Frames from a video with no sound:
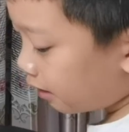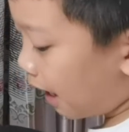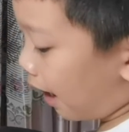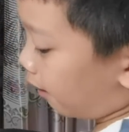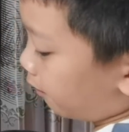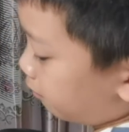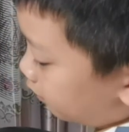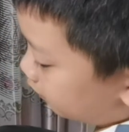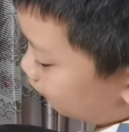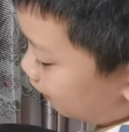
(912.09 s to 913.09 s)
Now,
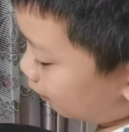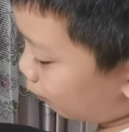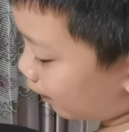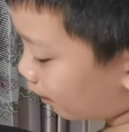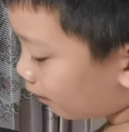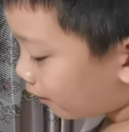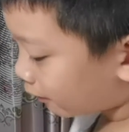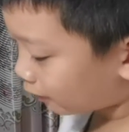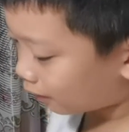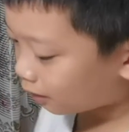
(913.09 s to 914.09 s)
Mr. Vanderbilt
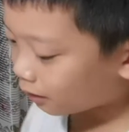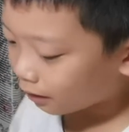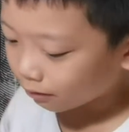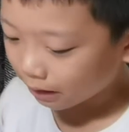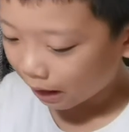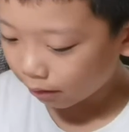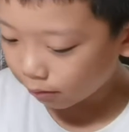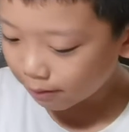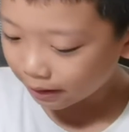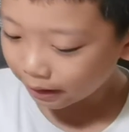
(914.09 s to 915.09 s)
continued, I
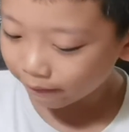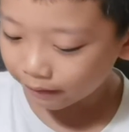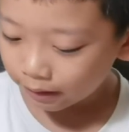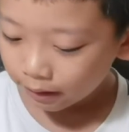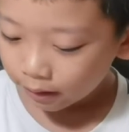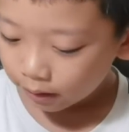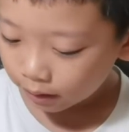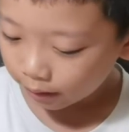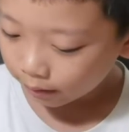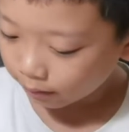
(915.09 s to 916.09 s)
will be giving
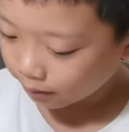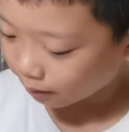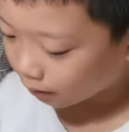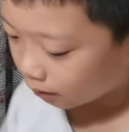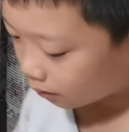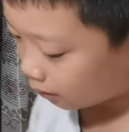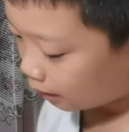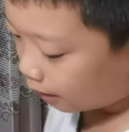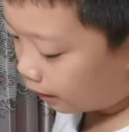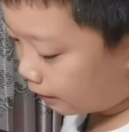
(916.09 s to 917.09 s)
you
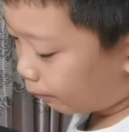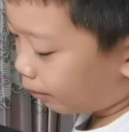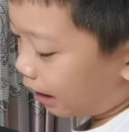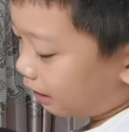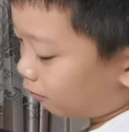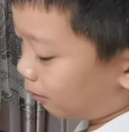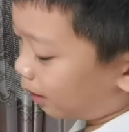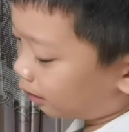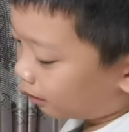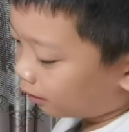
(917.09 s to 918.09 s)
a surprise
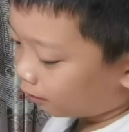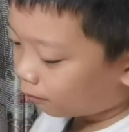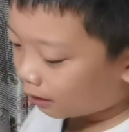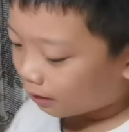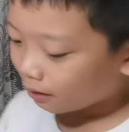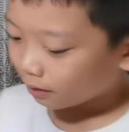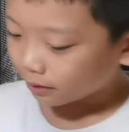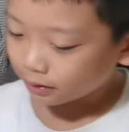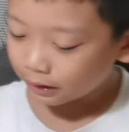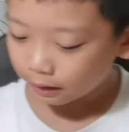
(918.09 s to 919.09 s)
phone input.
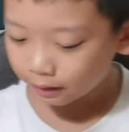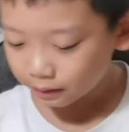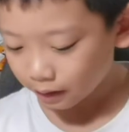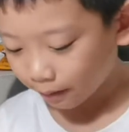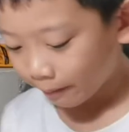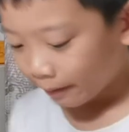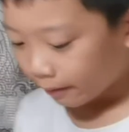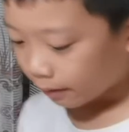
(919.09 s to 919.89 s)
The cheering stopped.